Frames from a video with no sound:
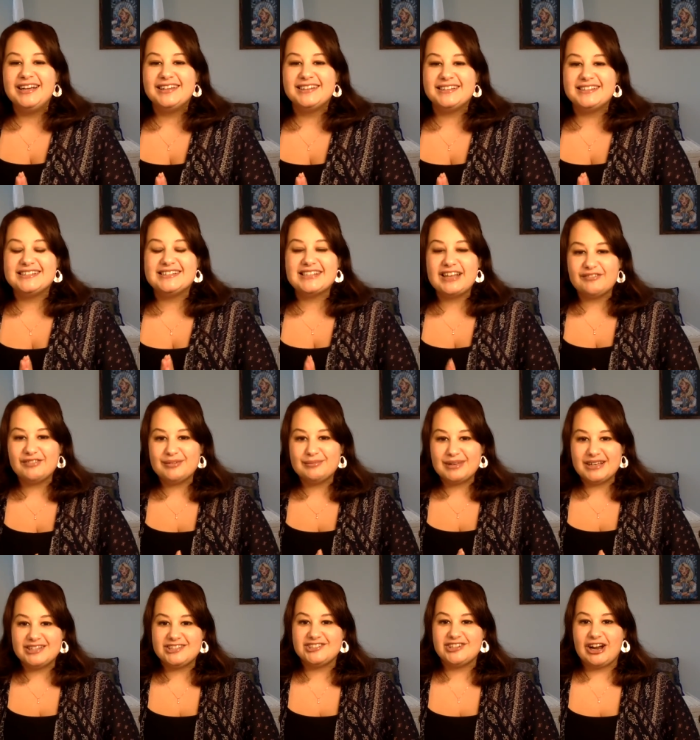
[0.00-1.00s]
the seven
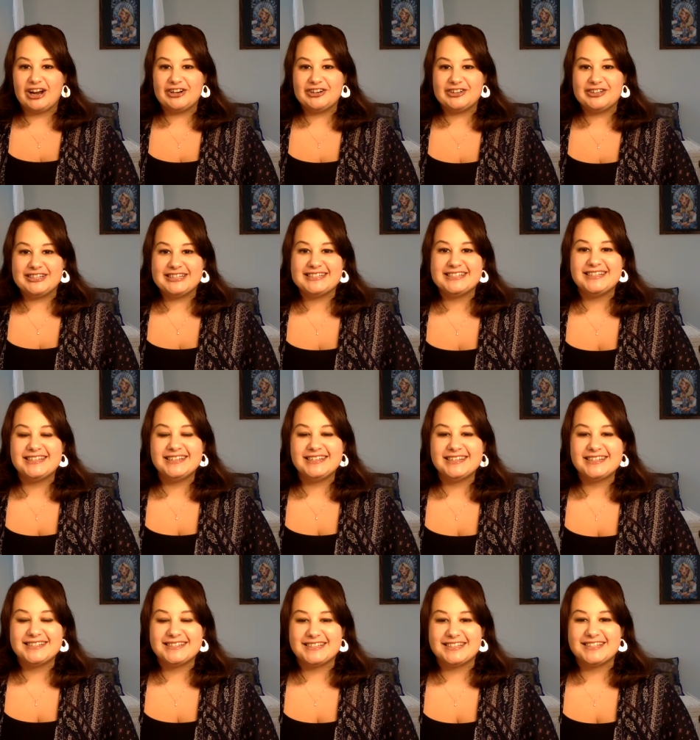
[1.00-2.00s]
main chakras in
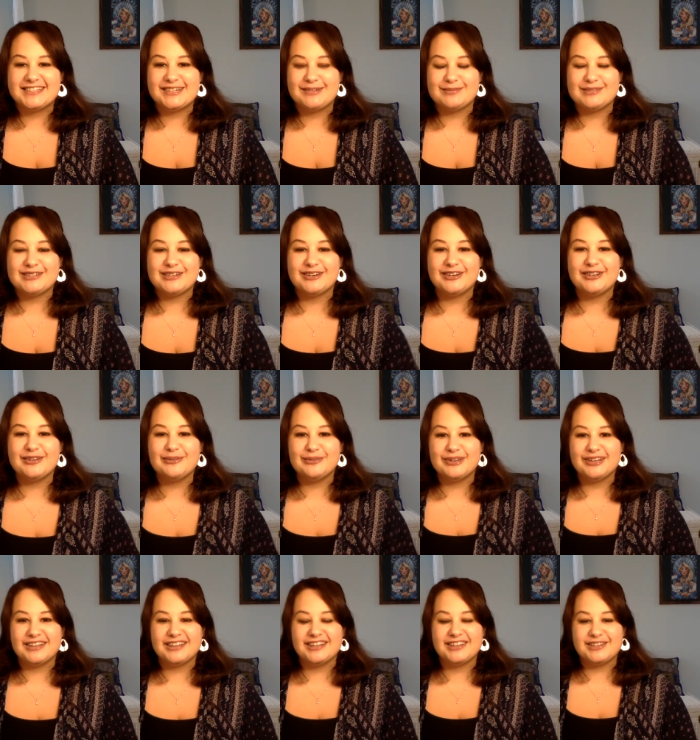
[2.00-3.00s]
the system, starting
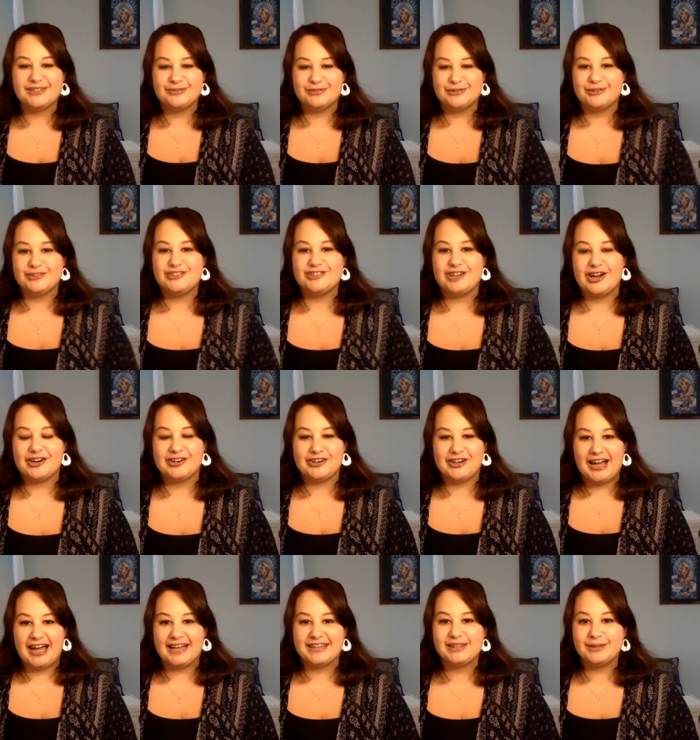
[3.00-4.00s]
with the root
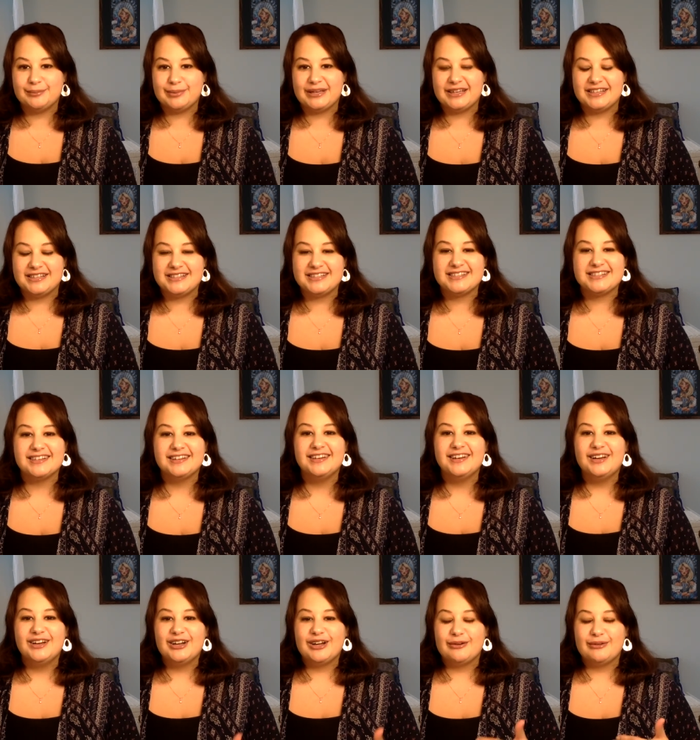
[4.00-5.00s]
chakra at the base,
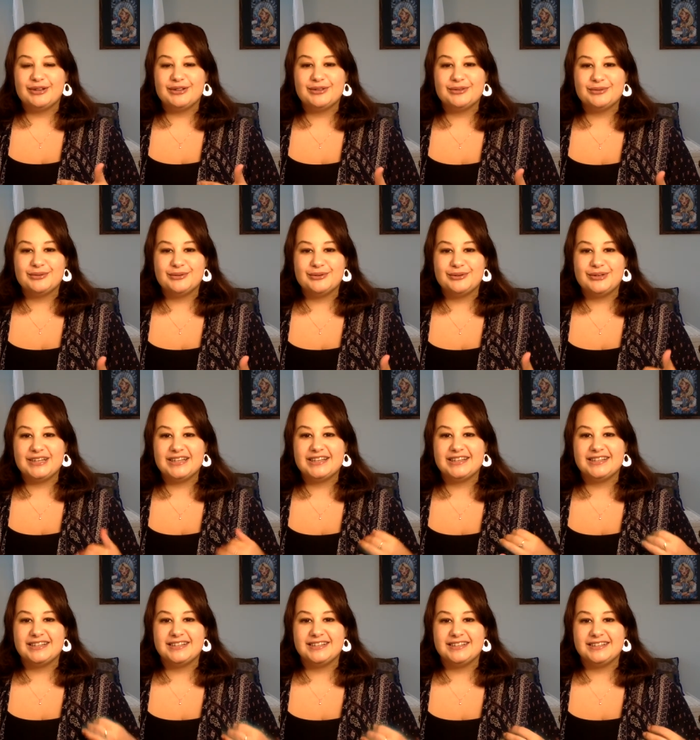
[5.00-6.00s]
going through
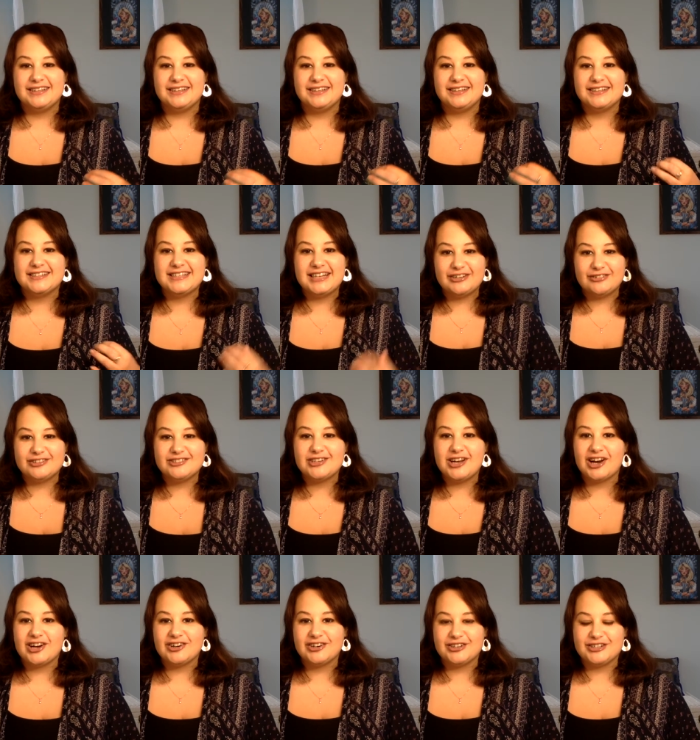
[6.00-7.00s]
the sacral
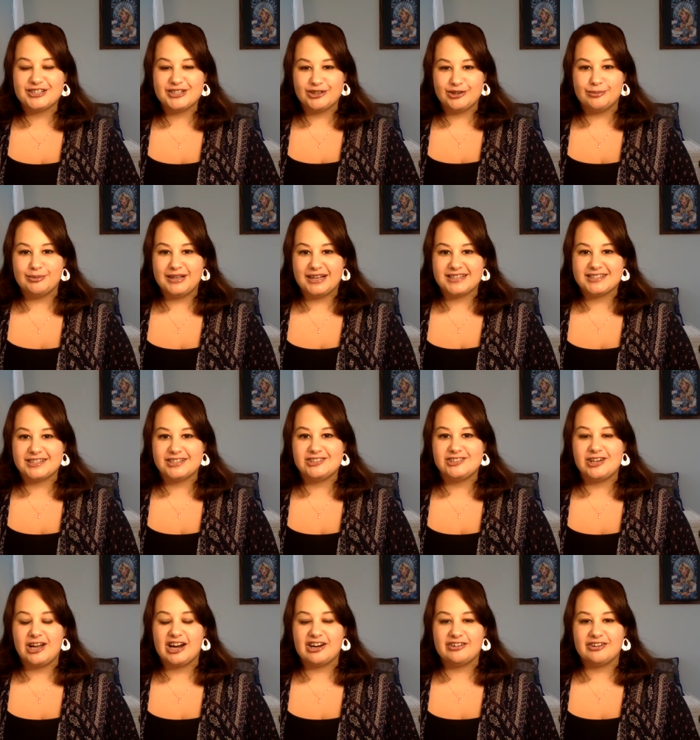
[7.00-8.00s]
chakra, solar plexus
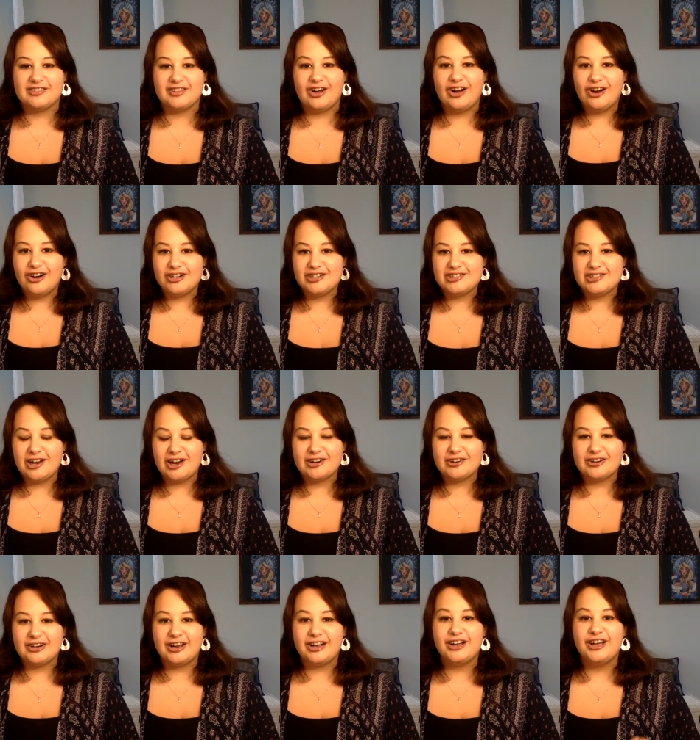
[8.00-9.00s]
chakra, the heart
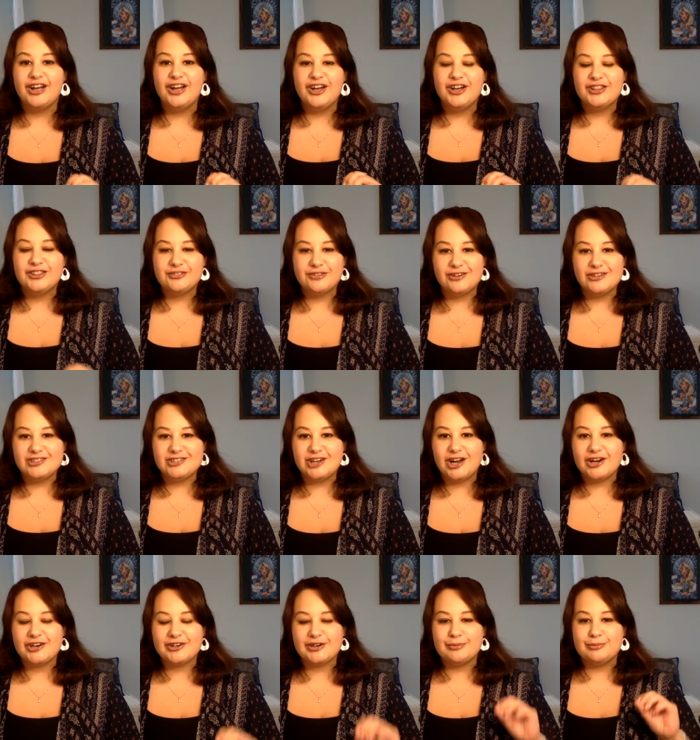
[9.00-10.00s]
chakra, throat
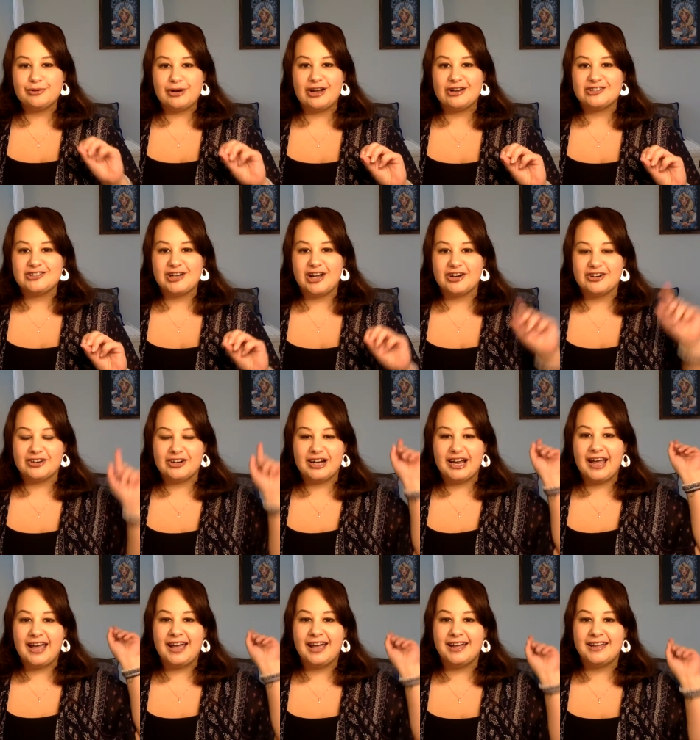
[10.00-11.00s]
chakra, brow
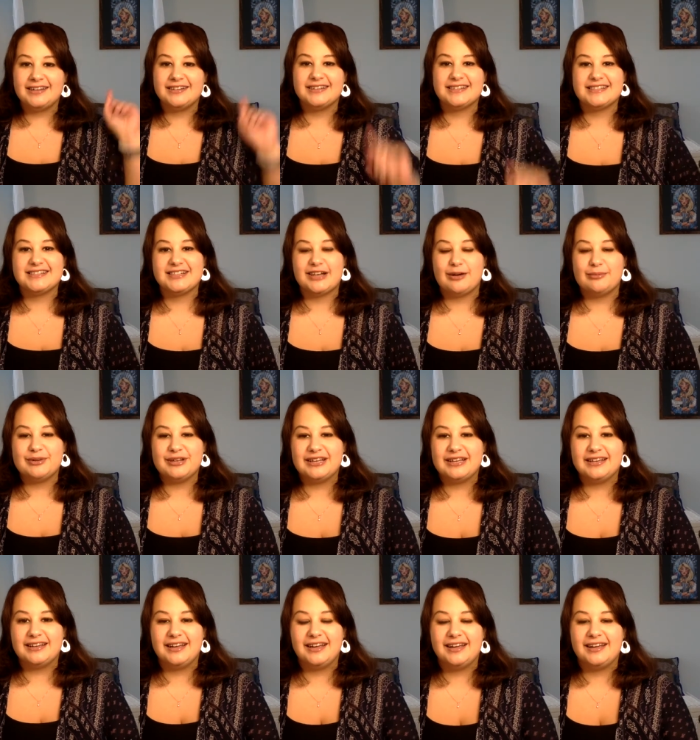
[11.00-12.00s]
chakra, and
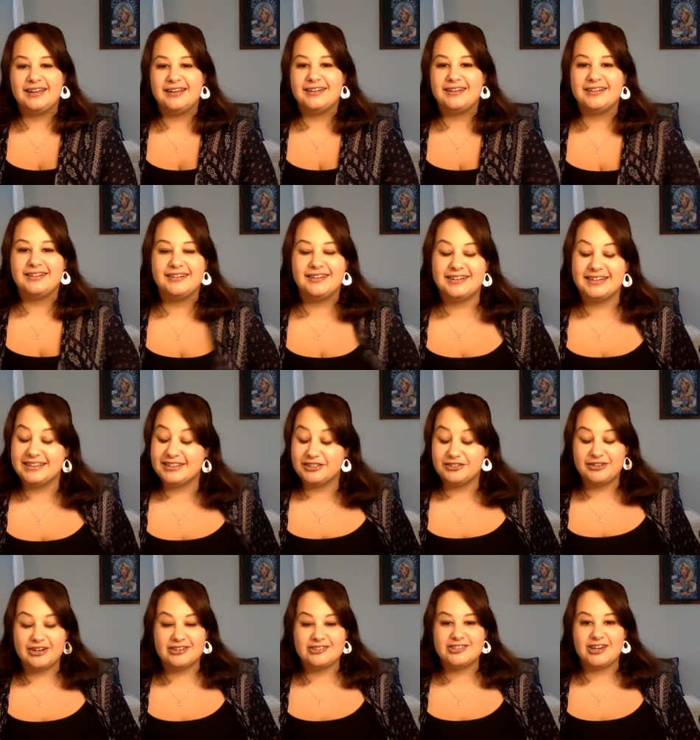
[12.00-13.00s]
stopping at the
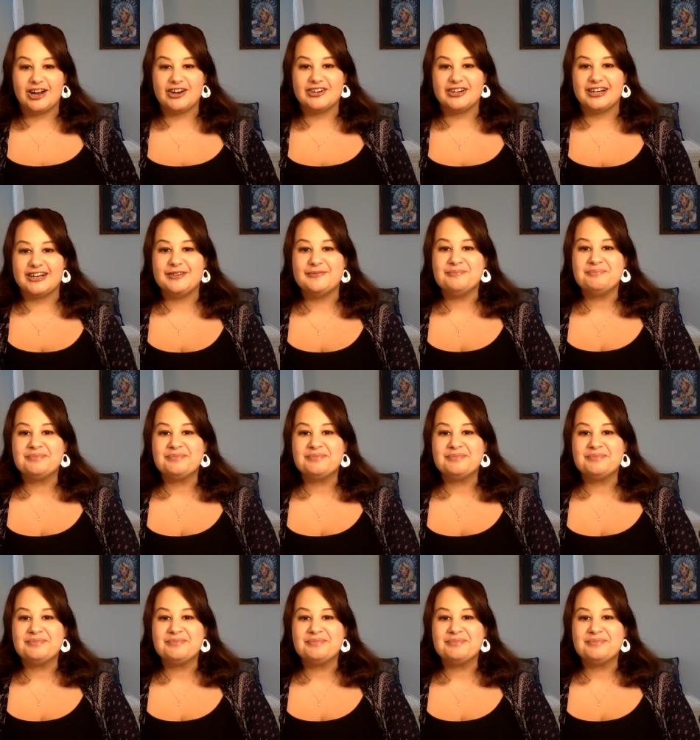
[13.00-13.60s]
crown chakra.